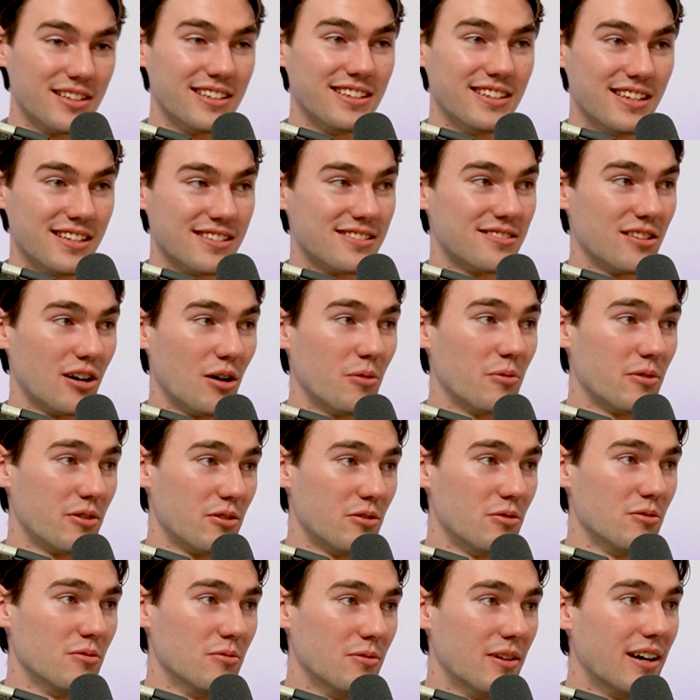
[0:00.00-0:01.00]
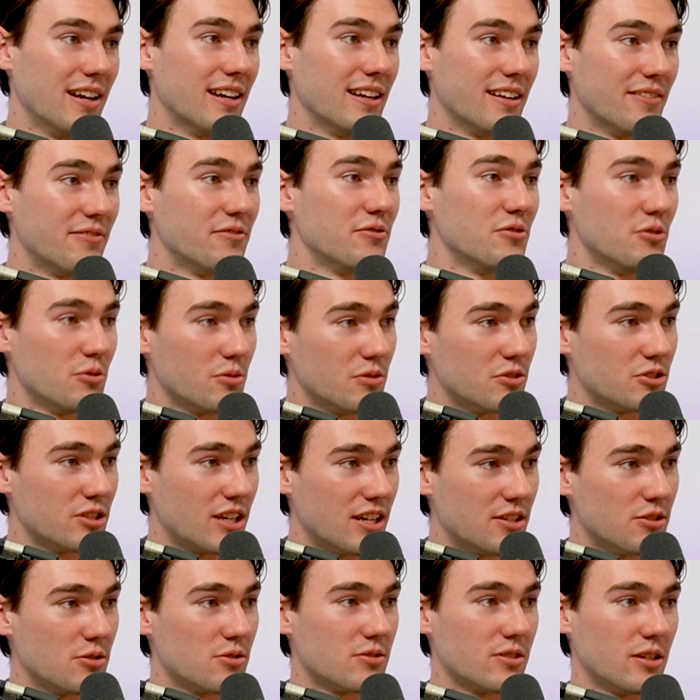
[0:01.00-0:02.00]
but it does start with you. And if you can
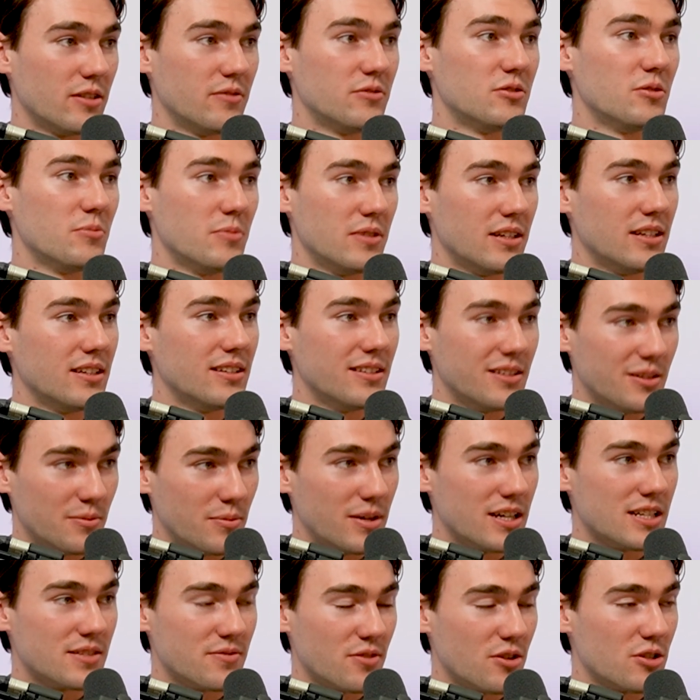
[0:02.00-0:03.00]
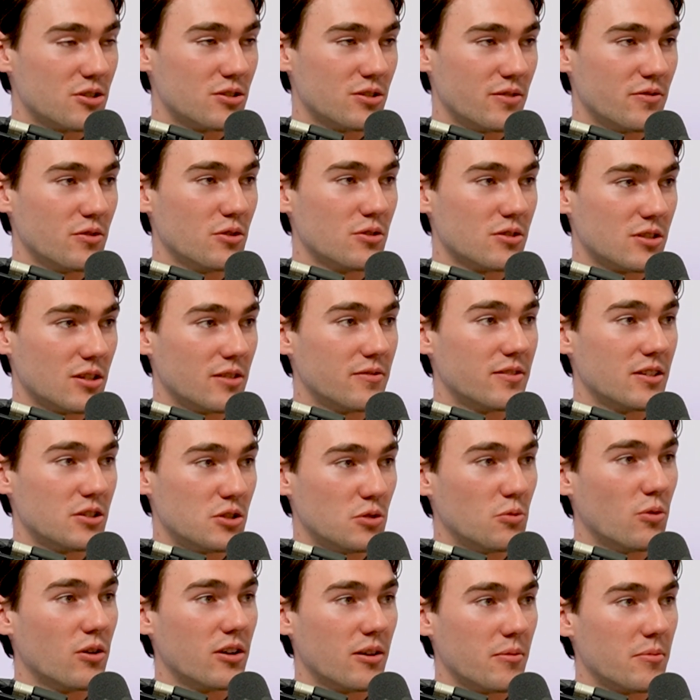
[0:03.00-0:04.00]
change yourself to be the best version of yourself
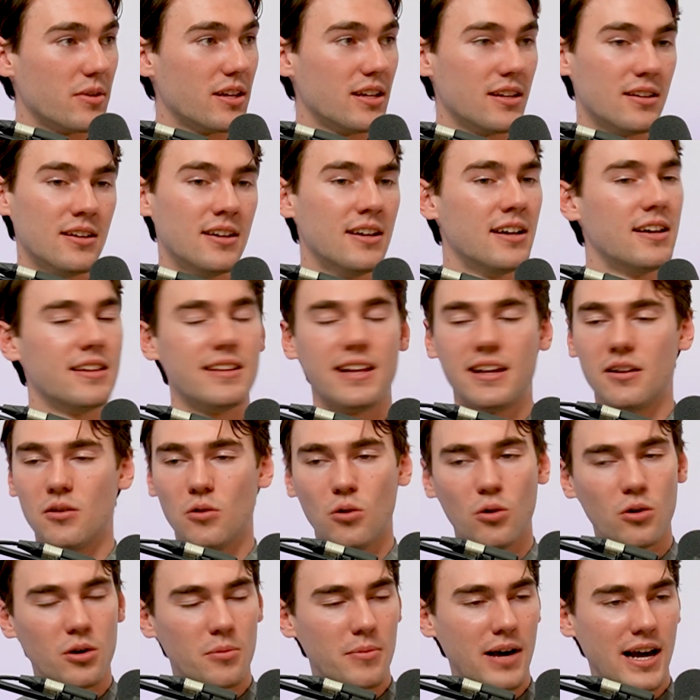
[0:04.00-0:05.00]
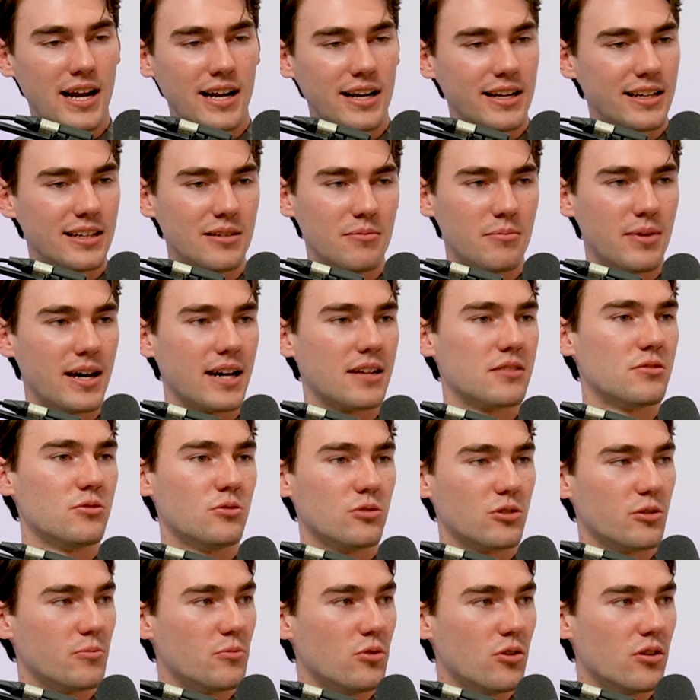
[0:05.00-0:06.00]
that you want to be, that automatically impacts
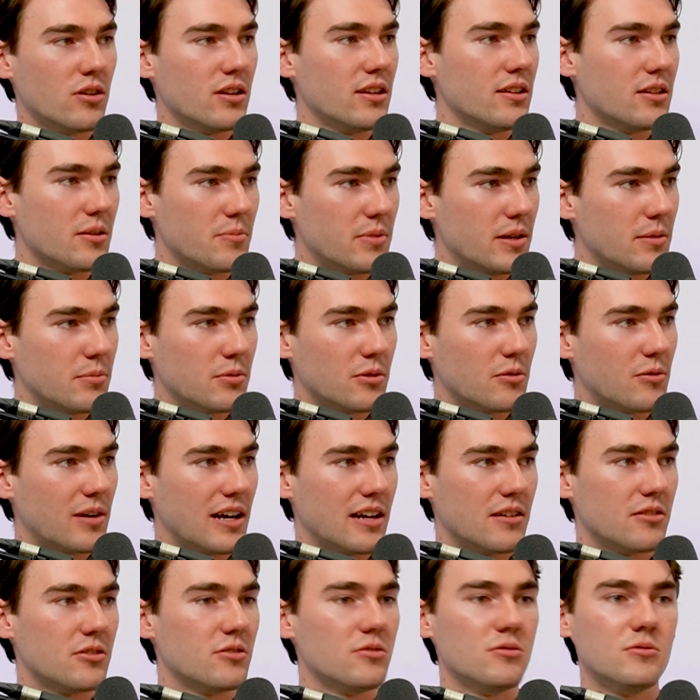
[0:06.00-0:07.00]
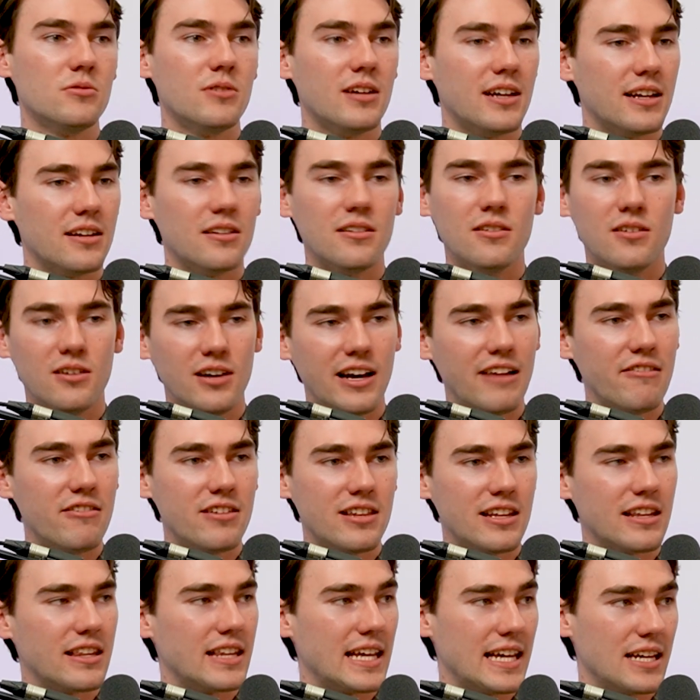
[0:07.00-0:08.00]
your community, the people around you, and
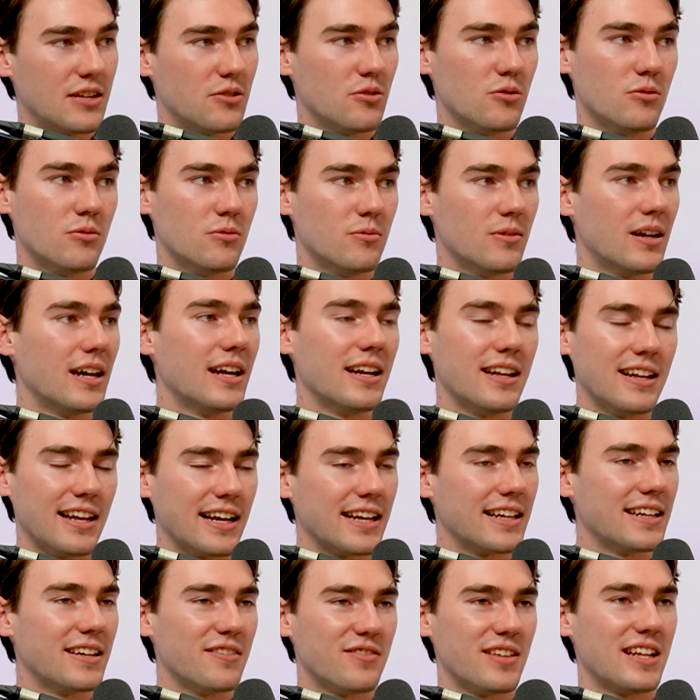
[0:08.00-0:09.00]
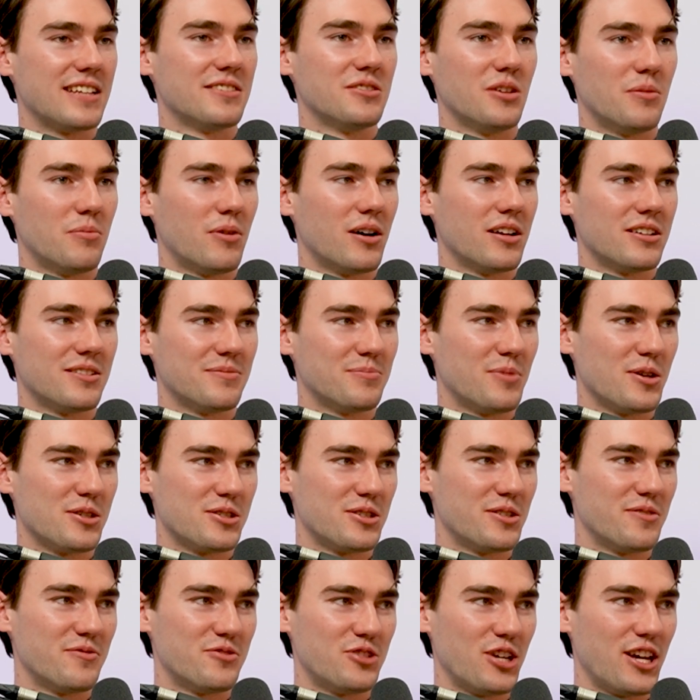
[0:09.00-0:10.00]
everything they do. And like, if that's no
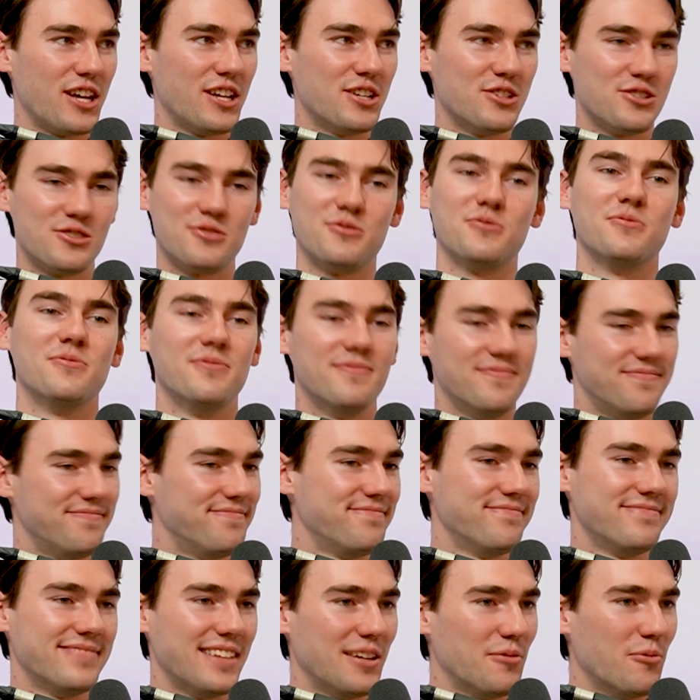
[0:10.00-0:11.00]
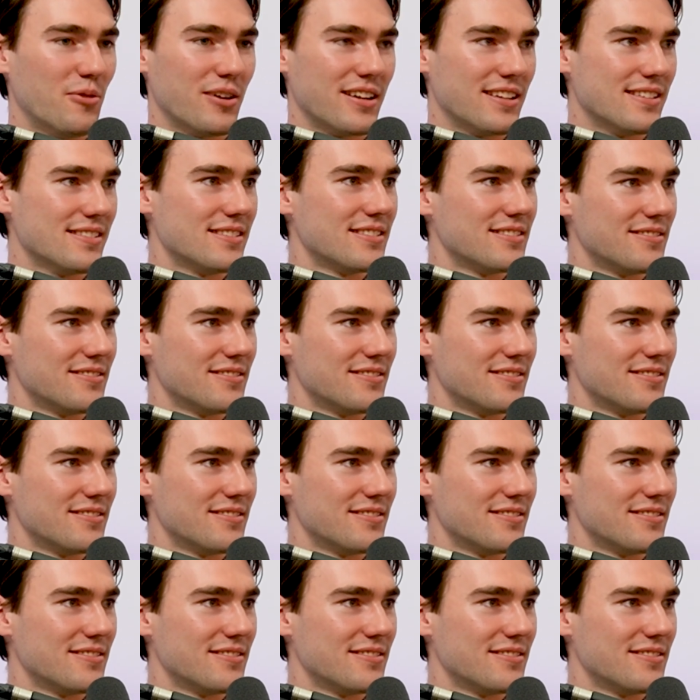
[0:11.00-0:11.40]
positive change, then what